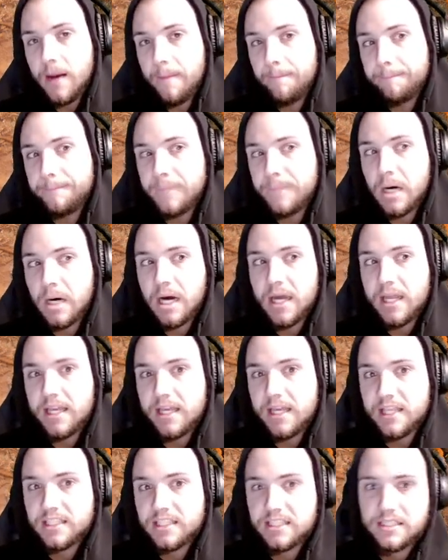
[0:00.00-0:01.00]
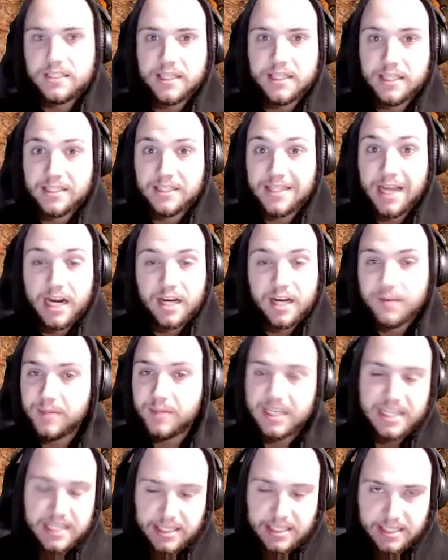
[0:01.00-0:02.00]
but it's not going to
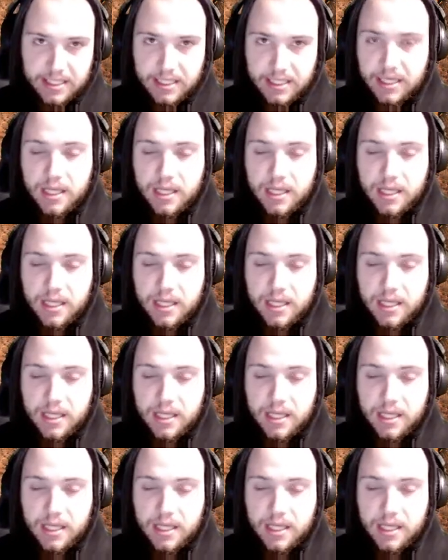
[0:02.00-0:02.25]
be easy.